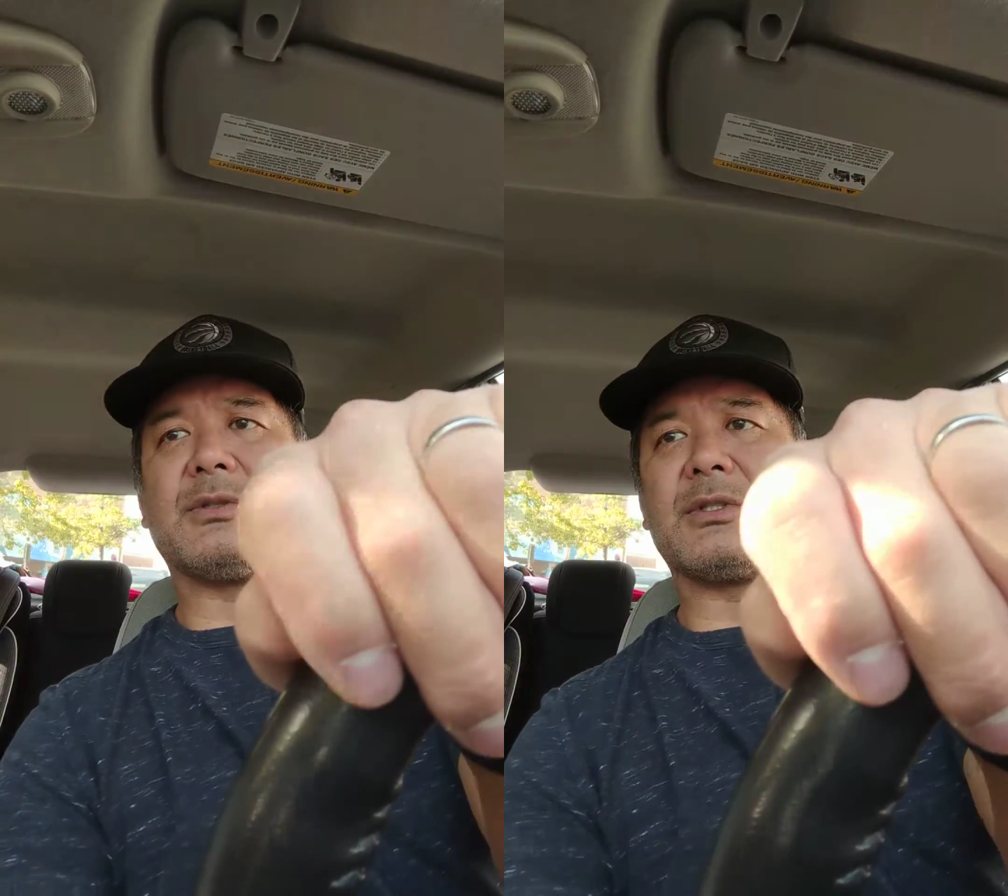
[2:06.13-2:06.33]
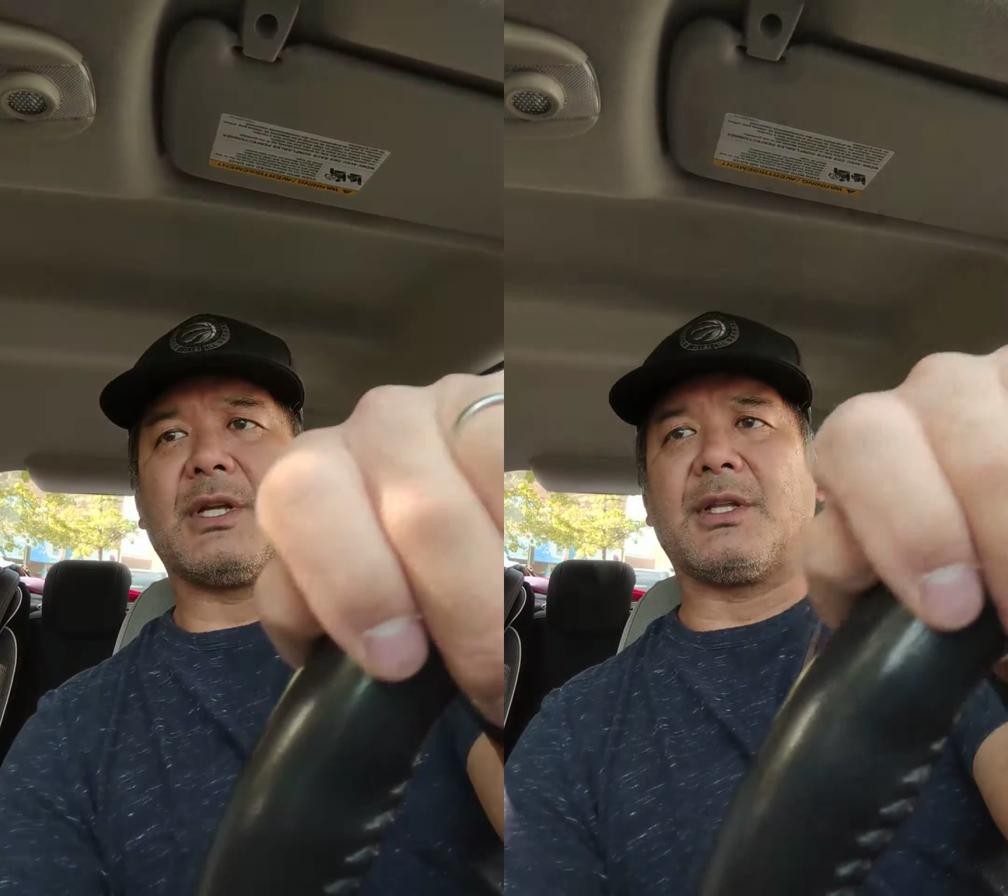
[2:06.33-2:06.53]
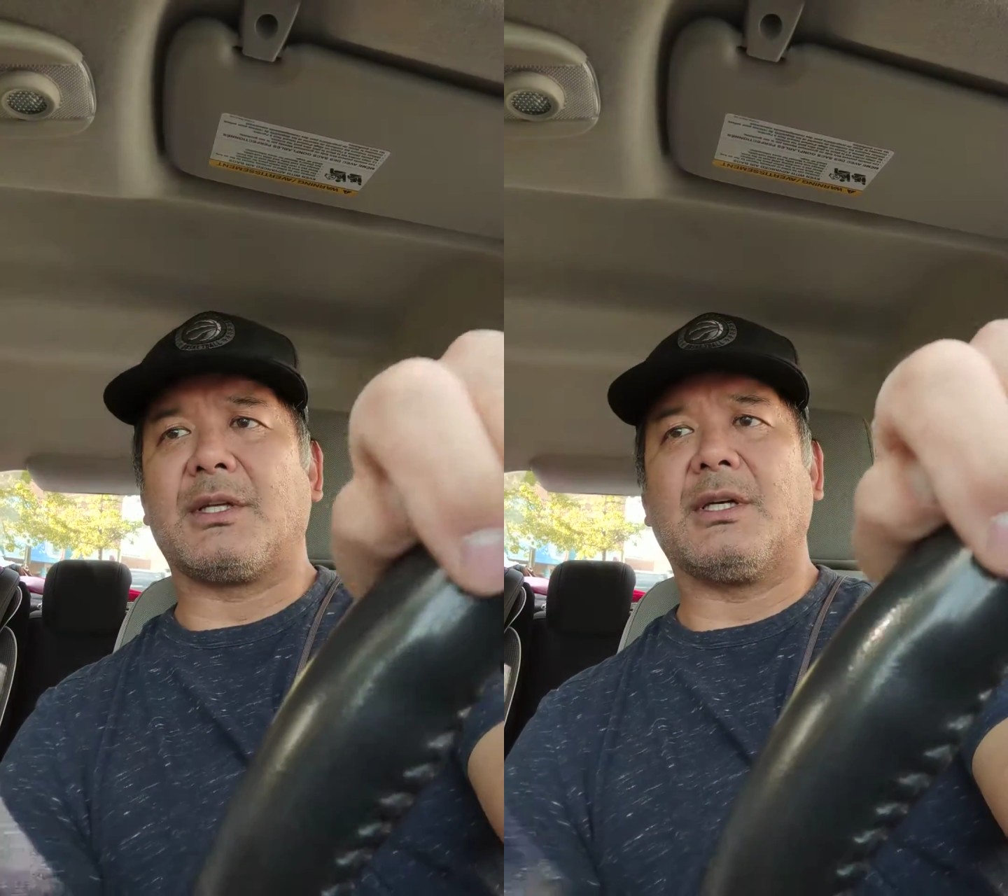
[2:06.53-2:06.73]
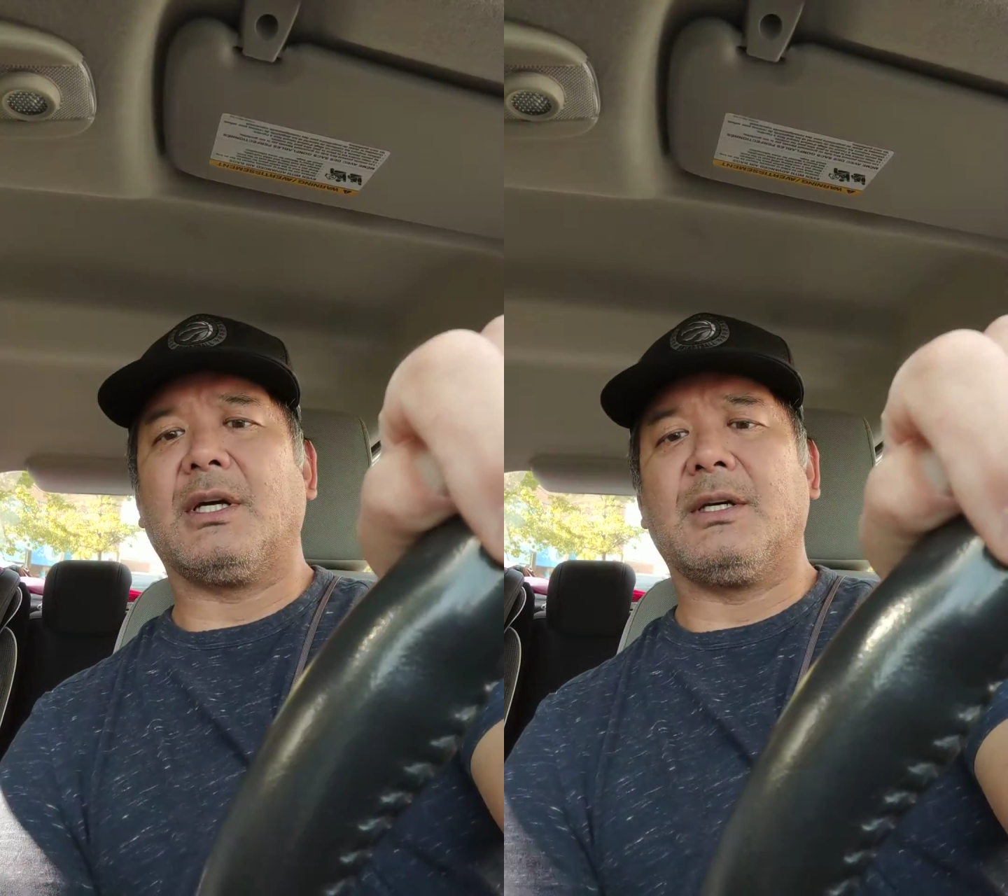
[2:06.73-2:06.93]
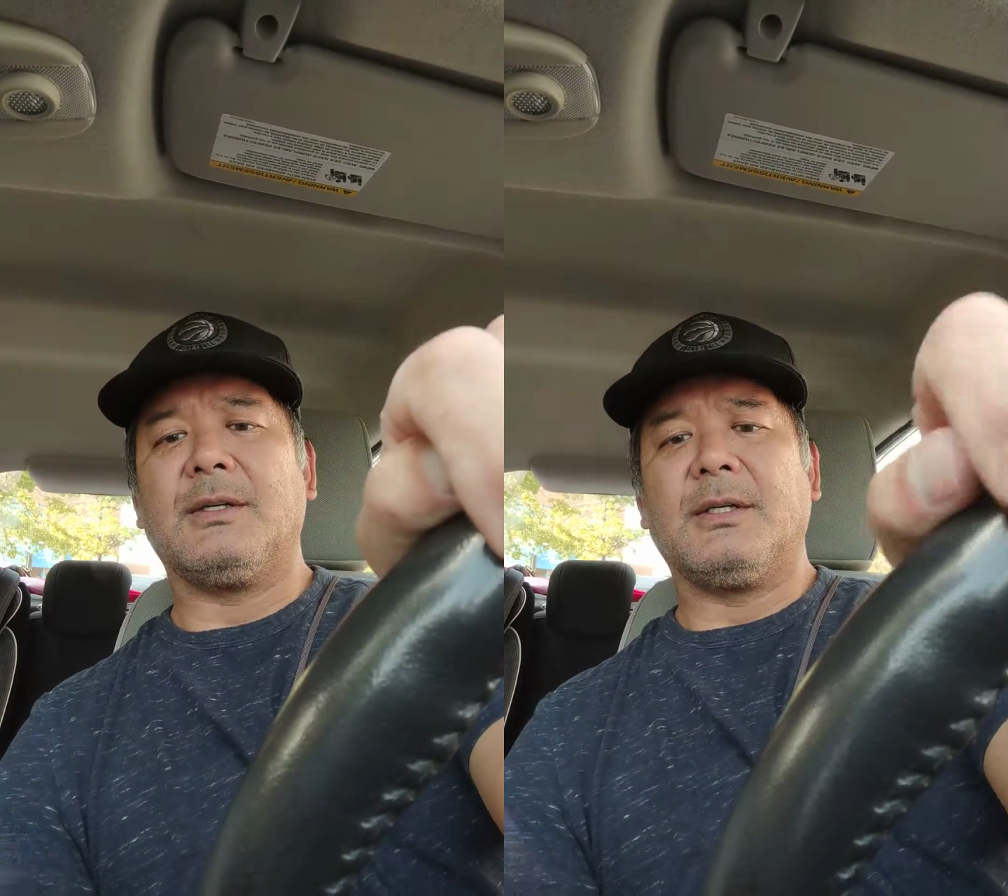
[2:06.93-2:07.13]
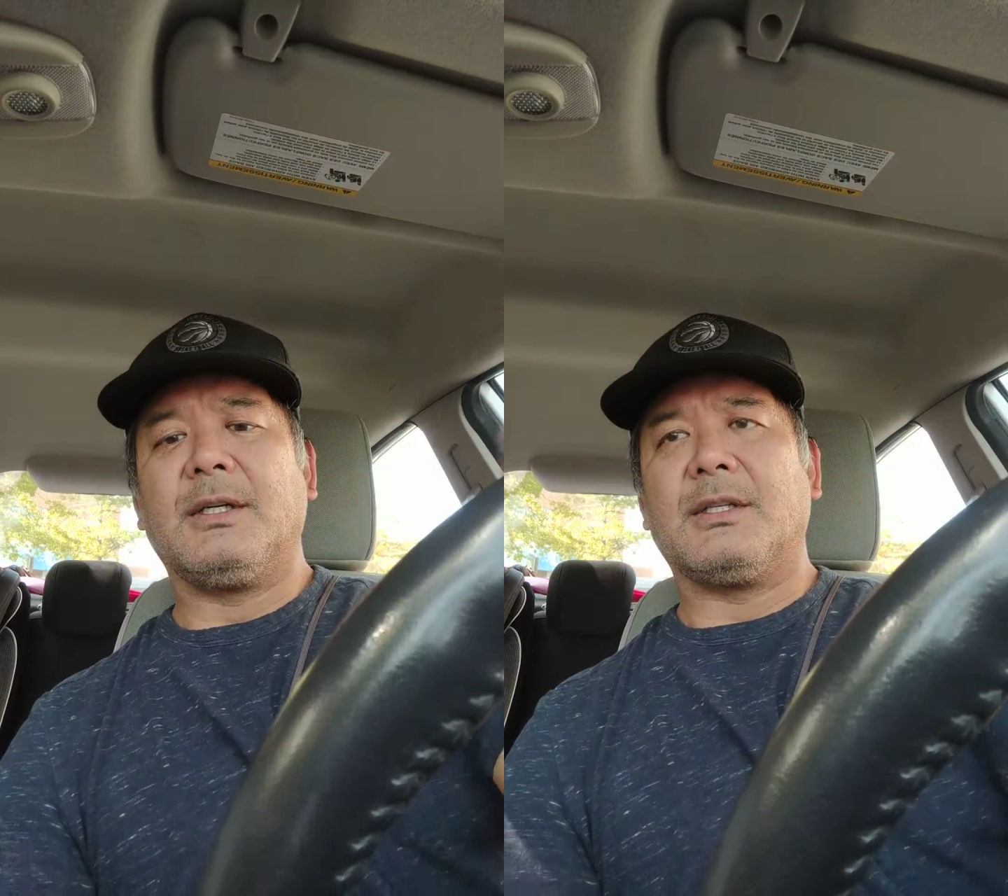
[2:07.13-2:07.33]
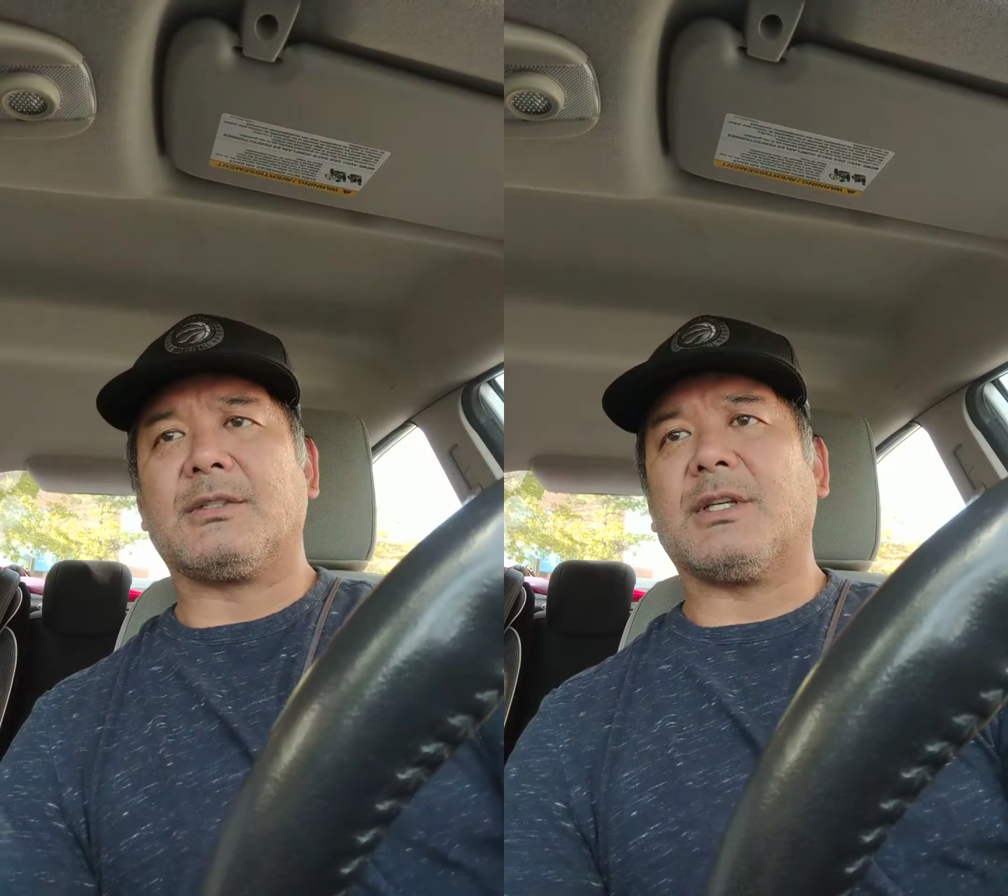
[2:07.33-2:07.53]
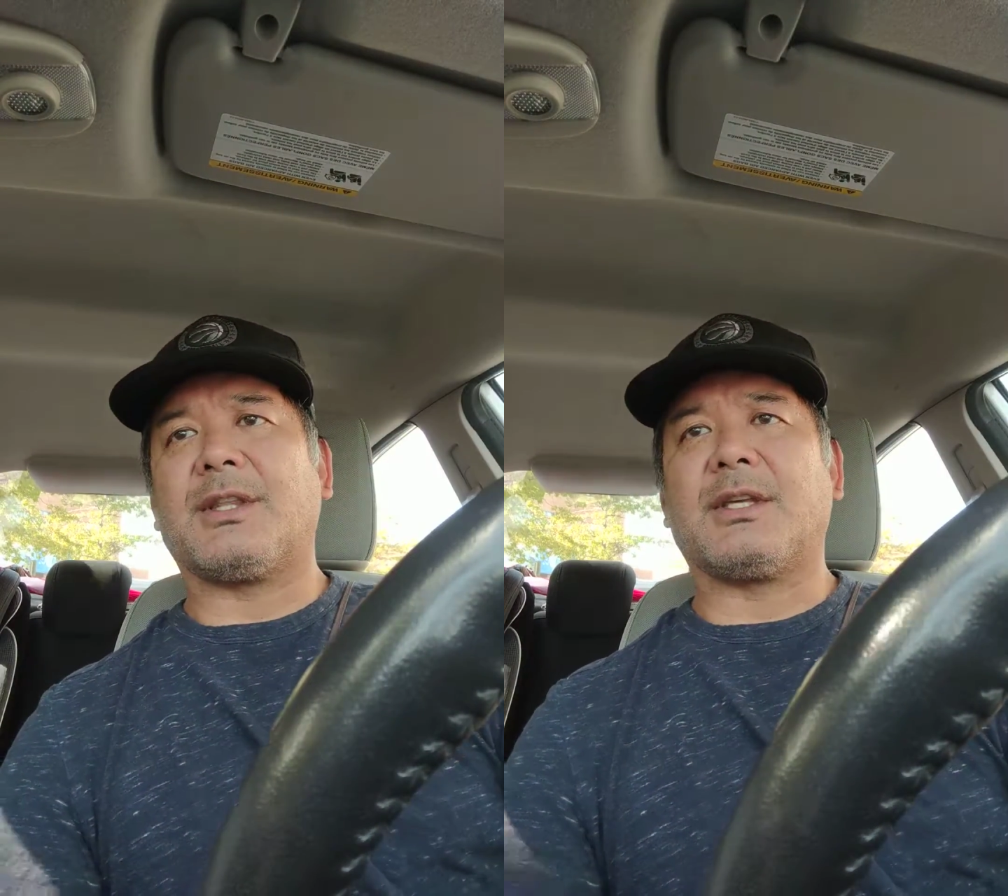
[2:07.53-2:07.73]
There's nothing
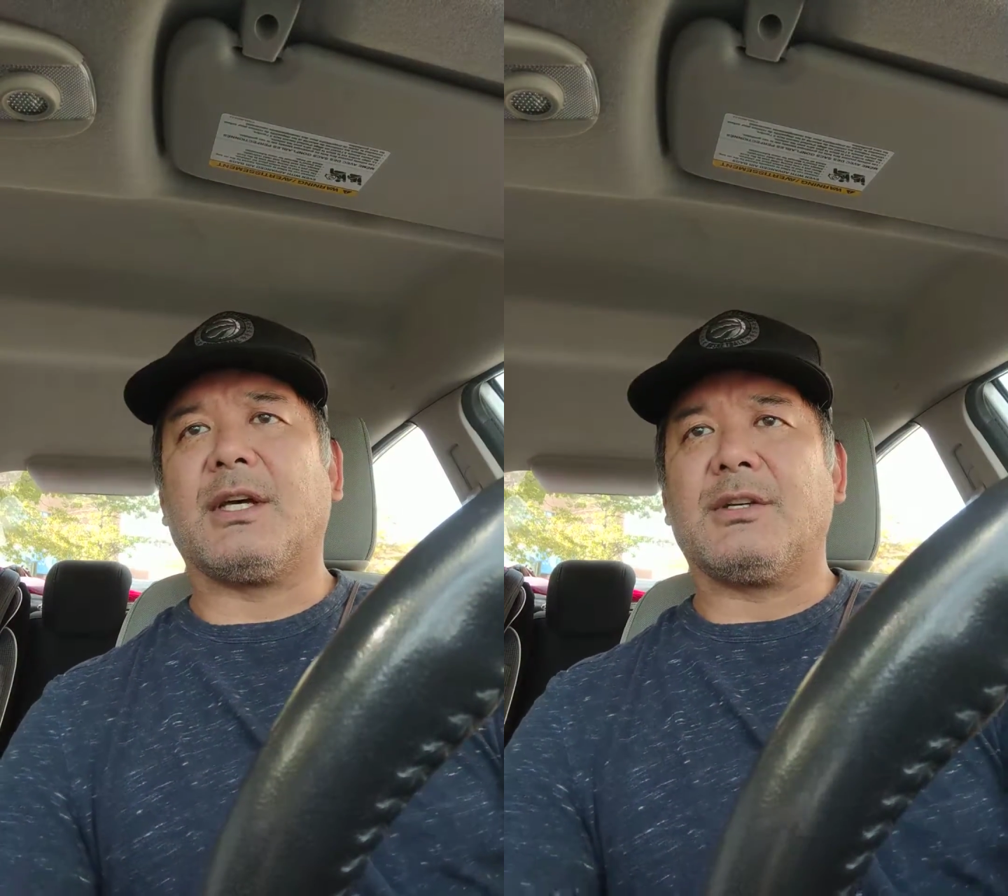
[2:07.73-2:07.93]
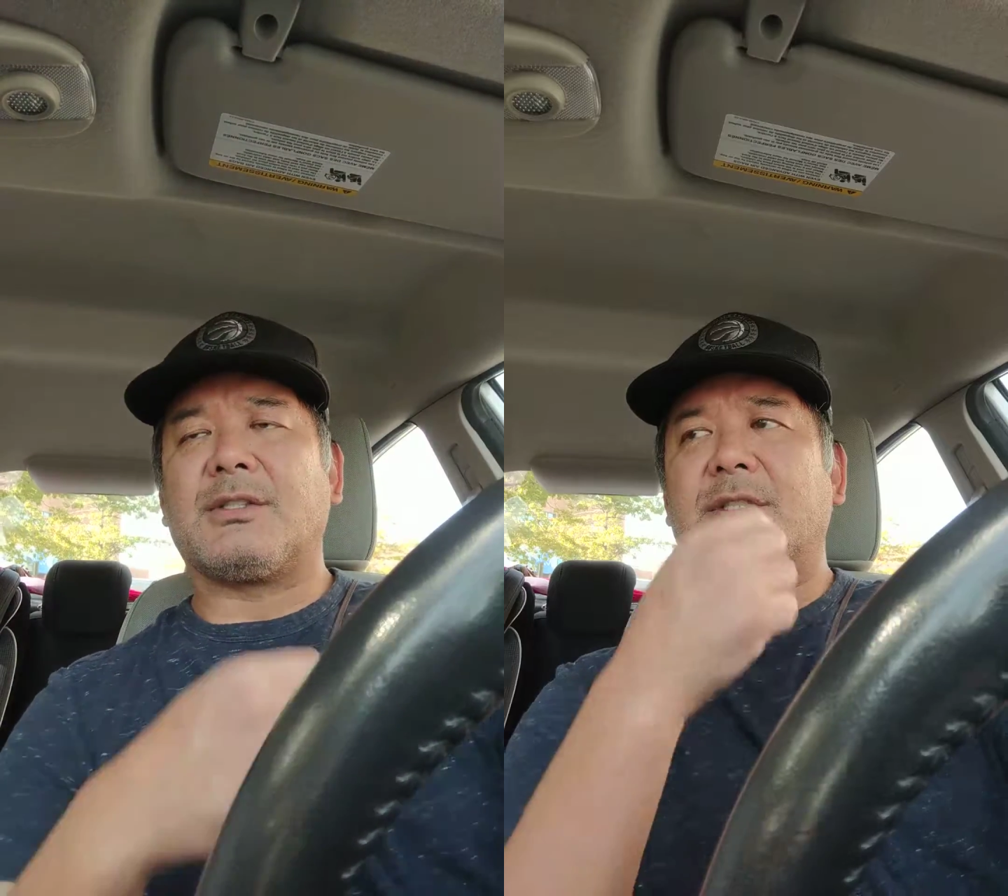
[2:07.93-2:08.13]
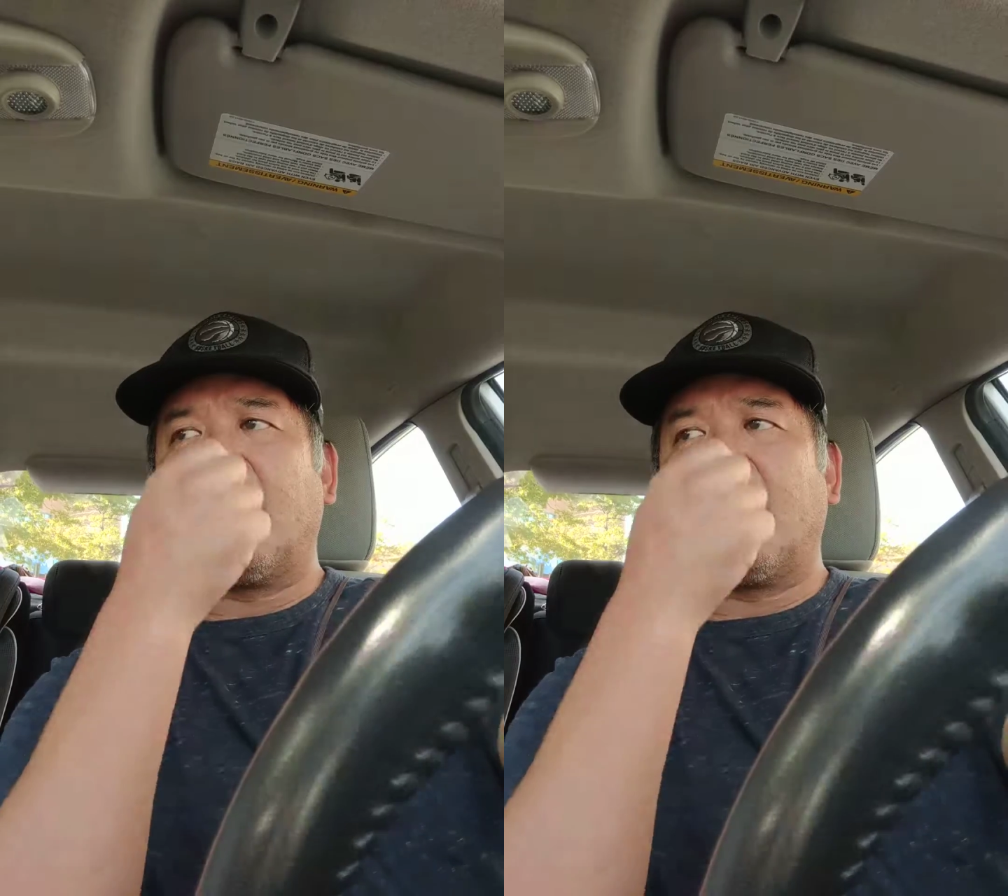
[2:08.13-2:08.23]
else